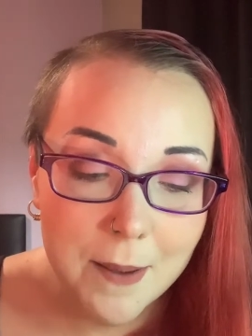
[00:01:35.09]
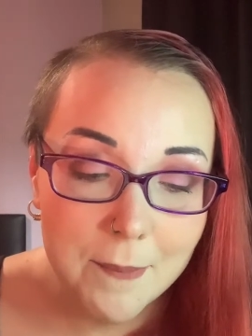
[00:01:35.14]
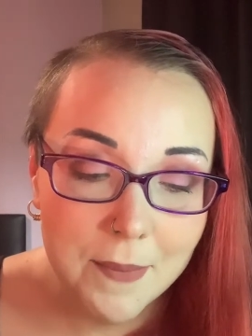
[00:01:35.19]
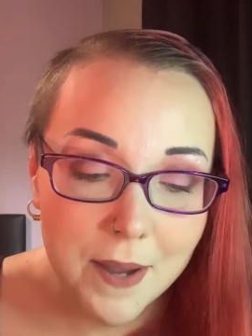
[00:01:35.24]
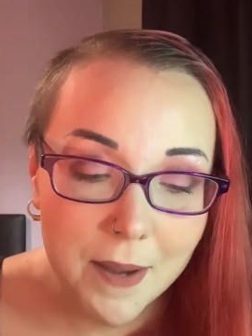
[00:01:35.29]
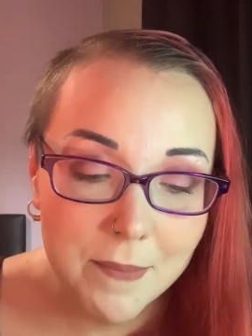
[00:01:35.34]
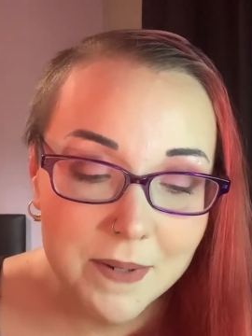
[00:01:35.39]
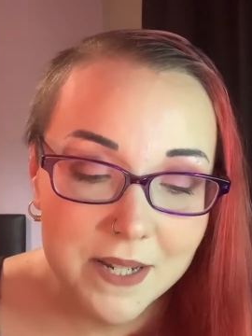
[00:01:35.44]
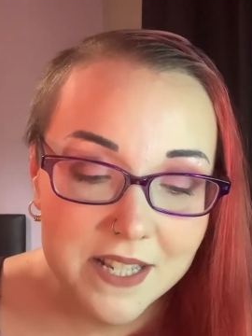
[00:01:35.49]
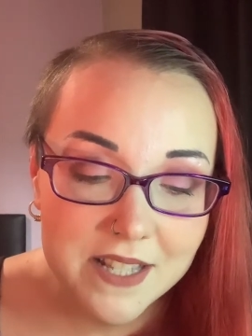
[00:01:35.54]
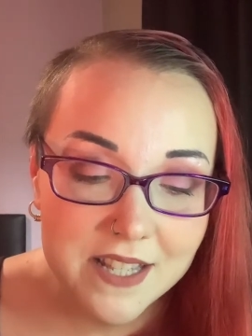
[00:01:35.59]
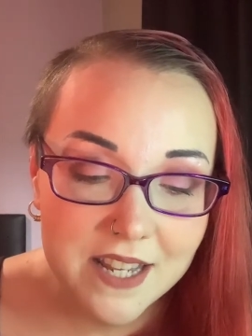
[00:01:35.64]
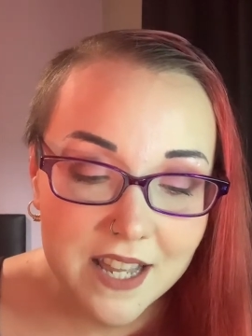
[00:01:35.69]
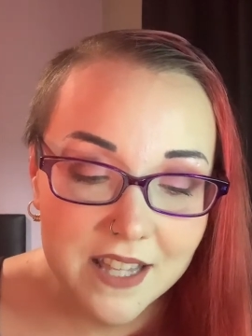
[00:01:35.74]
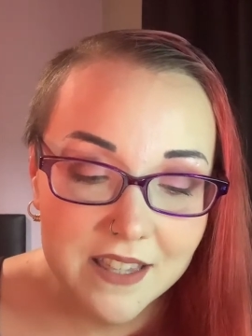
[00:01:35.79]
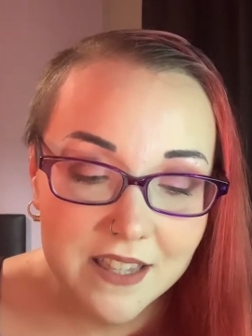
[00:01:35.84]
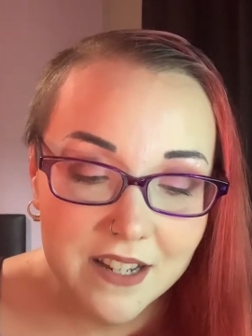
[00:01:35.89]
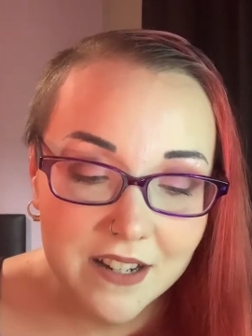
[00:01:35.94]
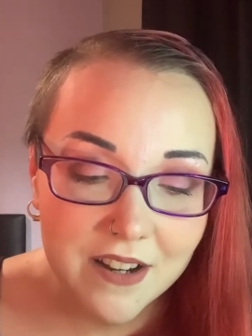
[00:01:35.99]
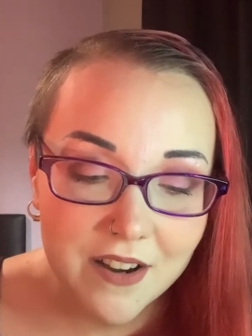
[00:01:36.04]
Pappy's
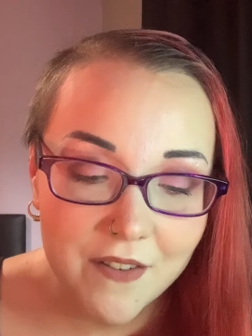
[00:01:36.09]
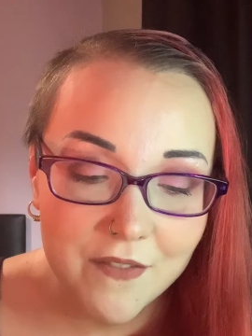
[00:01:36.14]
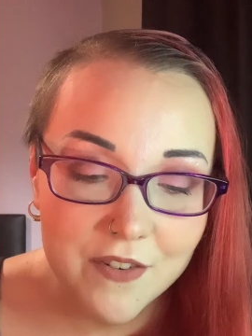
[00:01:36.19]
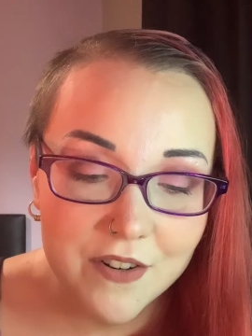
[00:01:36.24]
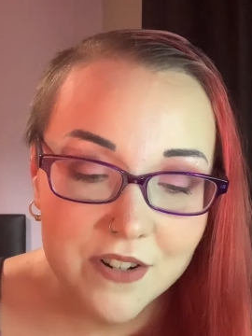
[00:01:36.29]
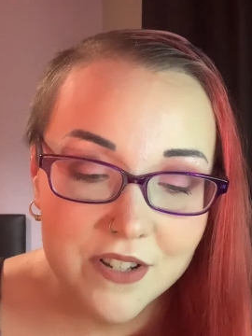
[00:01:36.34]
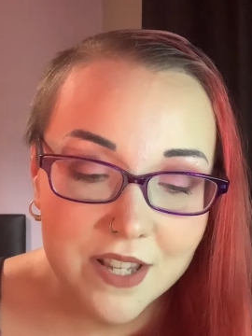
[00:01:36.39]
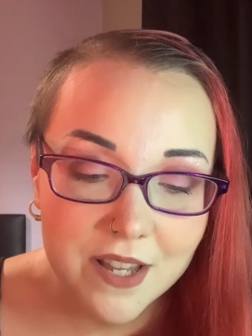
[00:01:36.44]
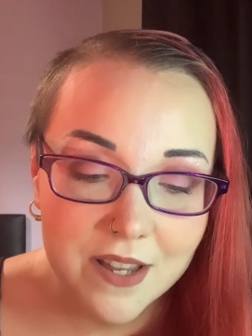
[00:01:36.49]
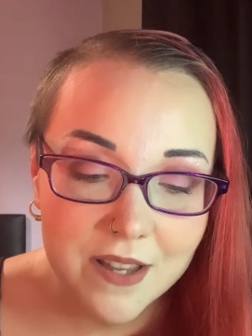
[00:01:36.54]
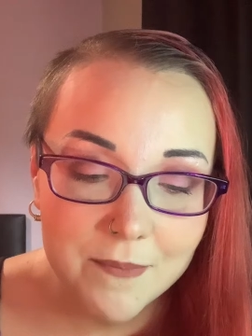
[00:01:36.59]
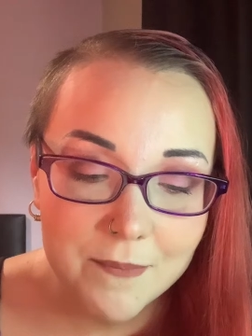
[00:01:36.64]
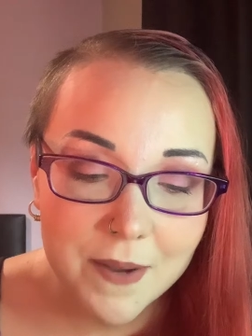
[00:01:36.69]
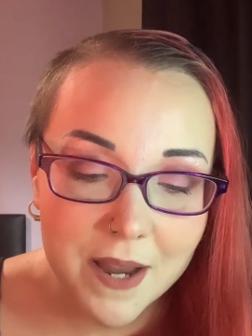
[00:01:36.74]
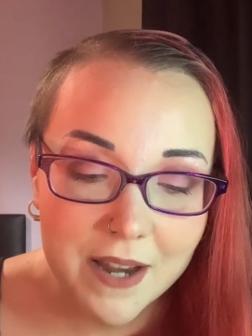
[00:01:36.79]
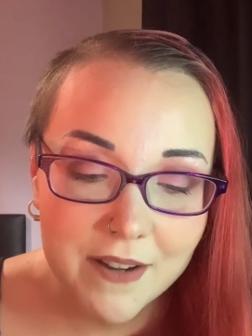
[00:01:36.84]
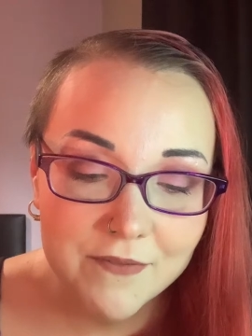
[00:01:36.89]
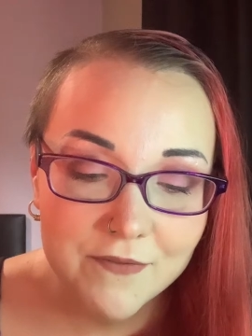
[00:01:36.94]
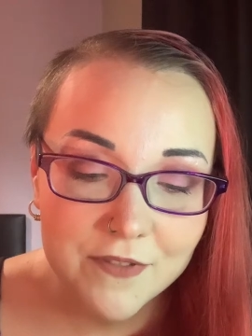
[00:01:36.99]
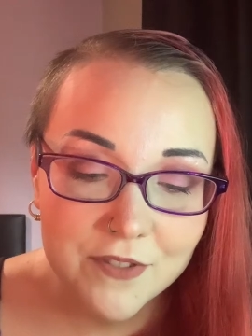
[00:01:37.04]
death uncovers
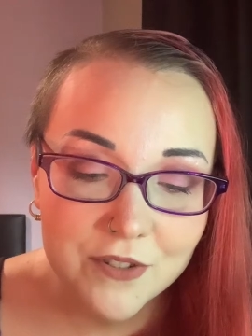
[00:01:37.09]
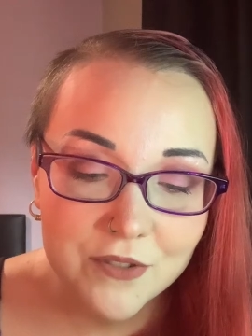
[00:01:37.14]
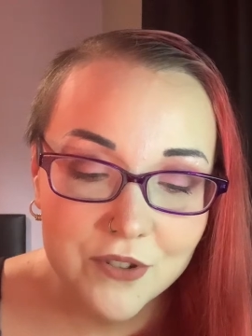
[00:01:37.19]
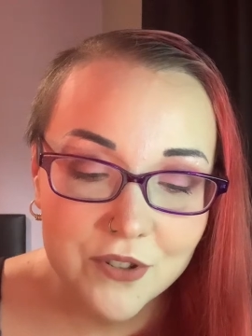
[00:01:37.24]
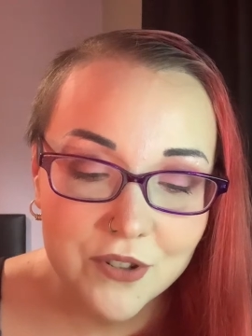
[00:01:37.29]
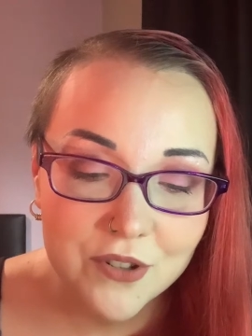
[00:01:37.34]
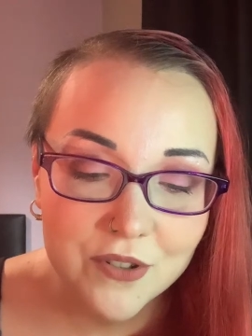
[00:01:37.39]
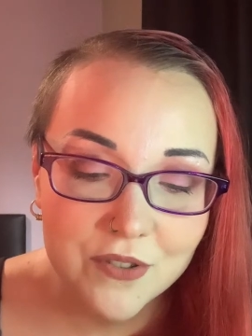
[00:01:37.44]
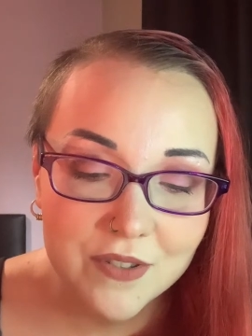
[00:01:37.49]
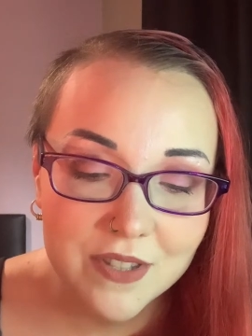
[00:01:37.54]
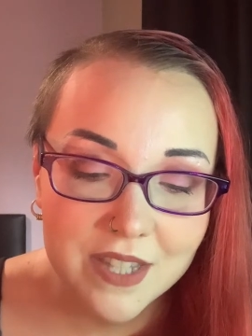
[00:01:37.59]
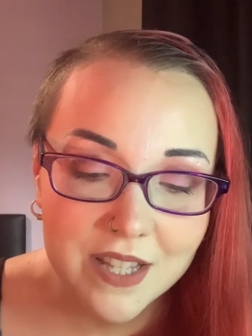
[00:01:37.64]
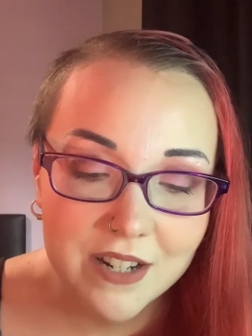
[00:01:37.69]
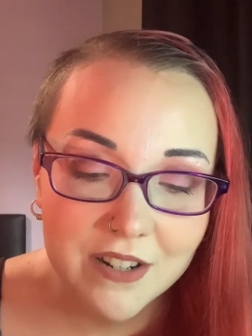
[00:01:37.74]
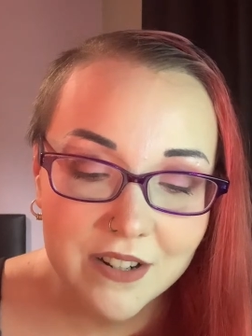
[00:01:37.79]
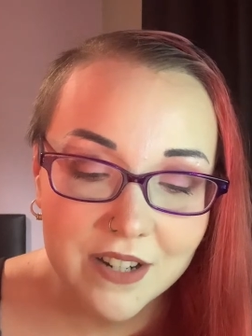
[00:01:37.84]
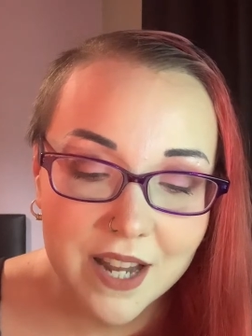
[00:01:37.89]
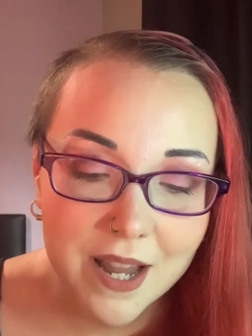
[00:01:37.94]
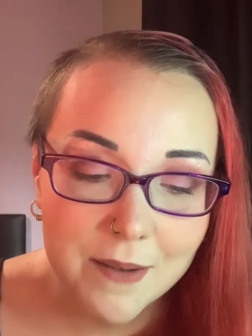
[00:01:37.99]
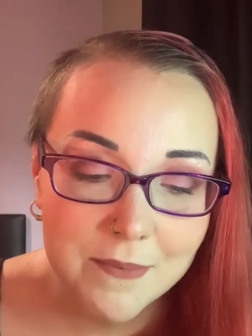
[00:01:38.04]
painful truths that
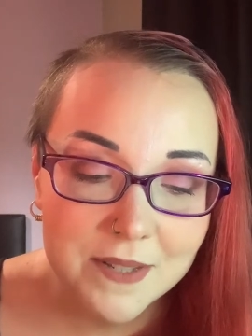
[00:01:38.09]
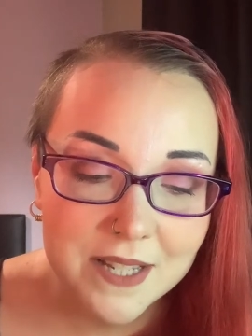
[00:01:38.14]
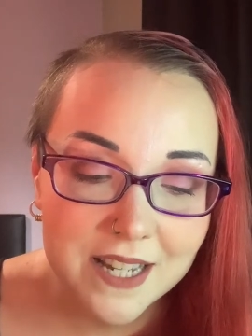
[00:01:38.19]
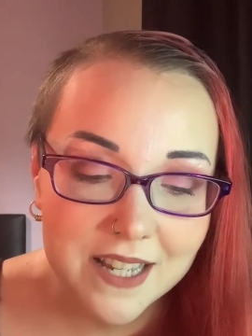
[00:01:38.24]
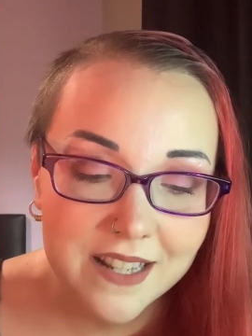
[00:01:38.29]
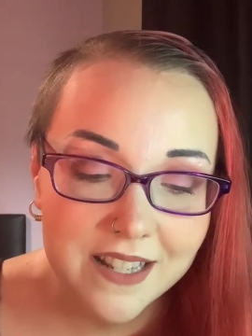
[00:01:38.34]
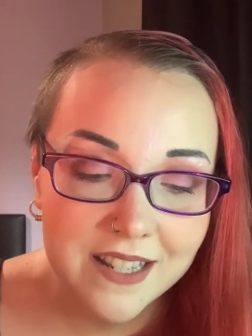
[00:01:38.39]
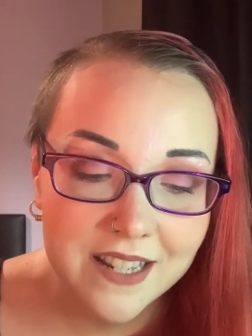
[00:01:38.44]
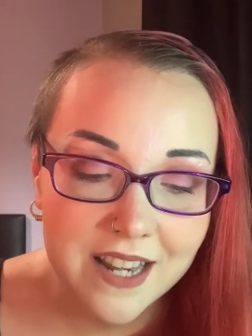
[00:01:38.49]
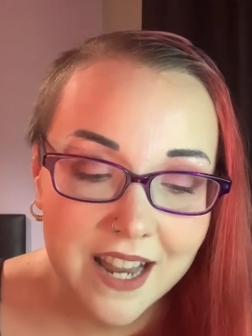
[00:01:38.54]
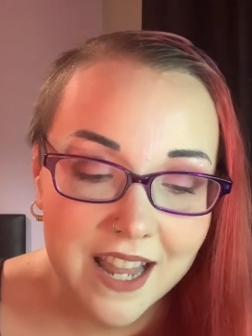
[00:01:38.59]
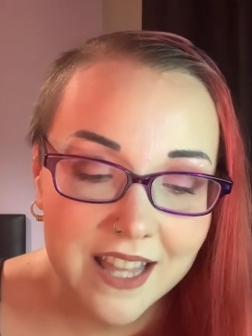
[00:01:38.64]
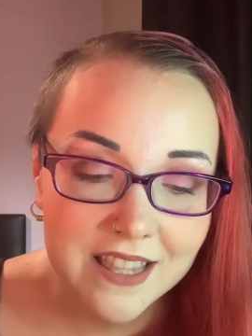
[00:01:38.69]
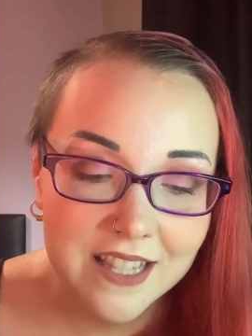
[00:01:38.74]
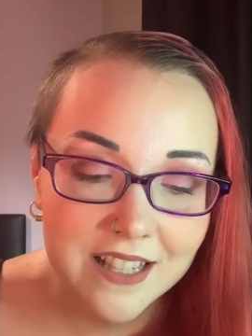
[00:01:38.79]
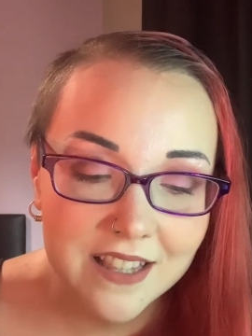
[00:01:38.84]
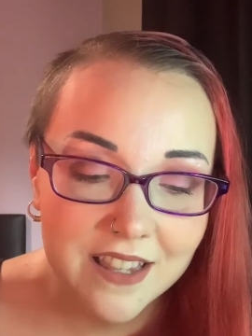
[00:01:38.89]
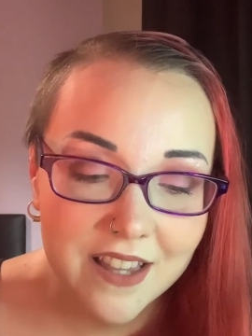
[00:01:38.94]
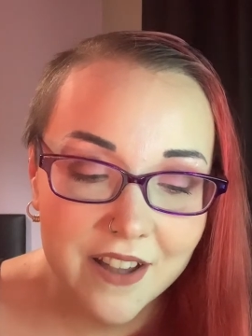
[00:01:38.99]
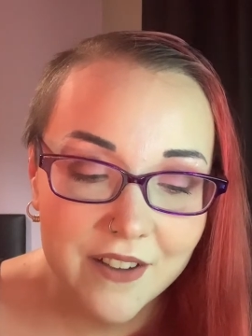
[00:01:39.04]
are kept hidden and
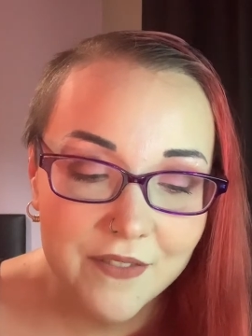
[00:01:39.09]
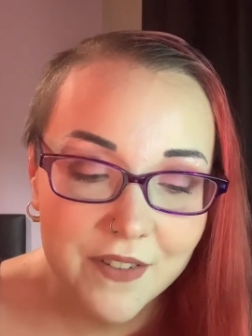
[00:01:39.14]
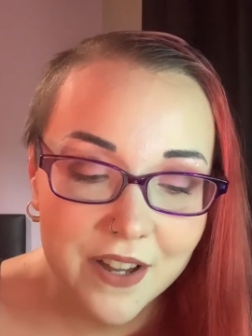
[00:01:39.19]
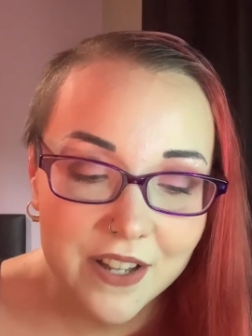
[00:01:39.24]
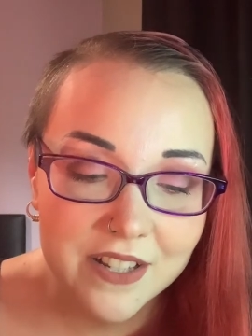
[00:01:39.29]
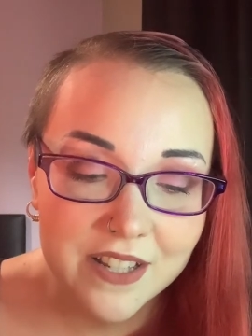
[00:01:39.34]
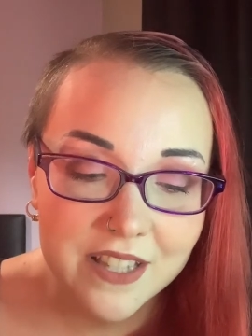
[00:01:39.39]
the love